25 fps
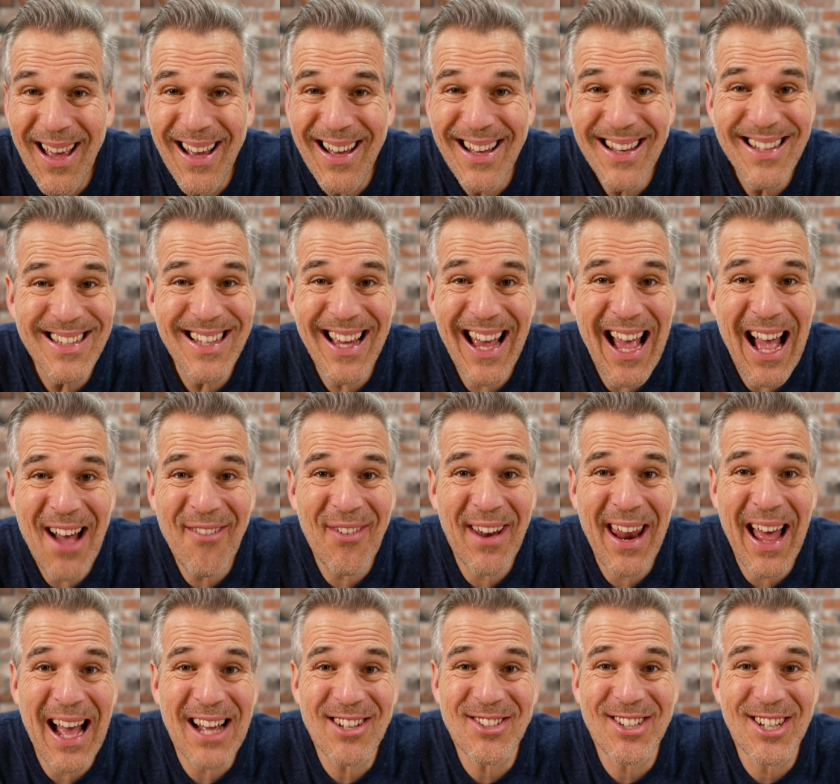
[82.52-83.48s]
Because they
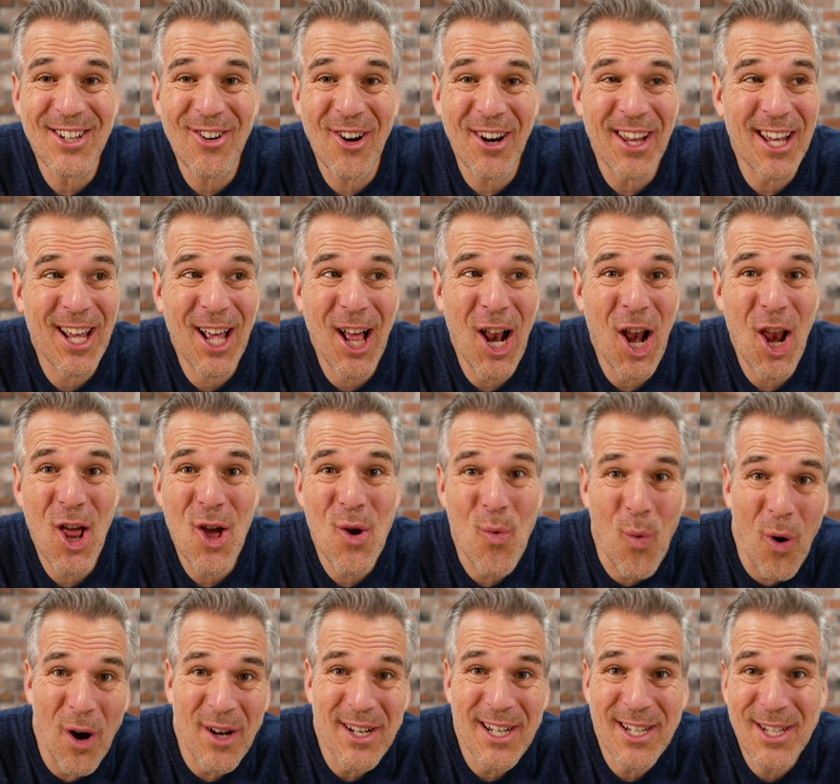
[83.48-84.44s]
haven't actually got a clue
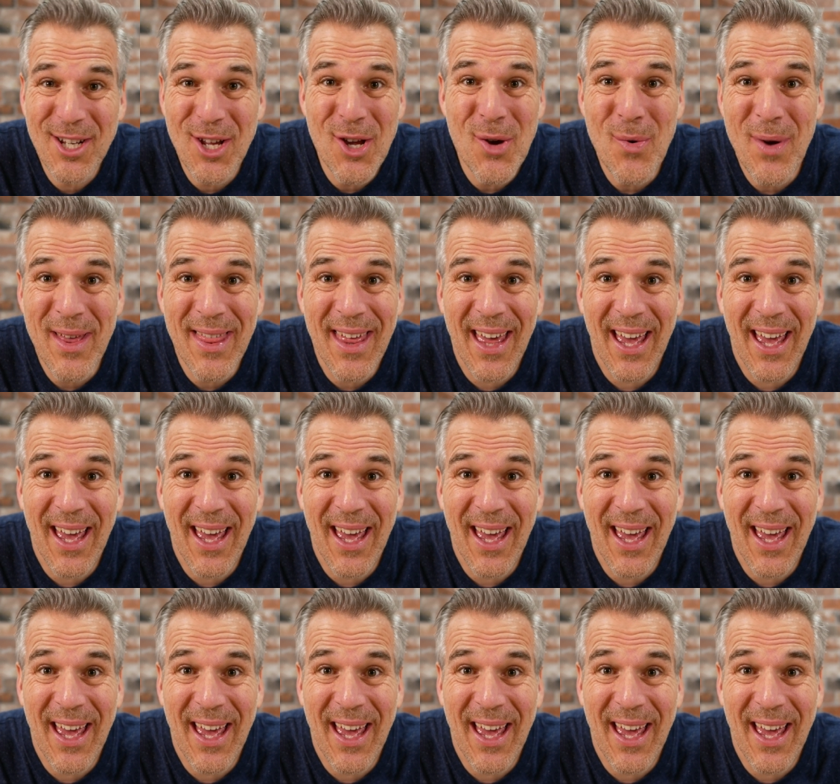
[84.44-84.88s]
what to do with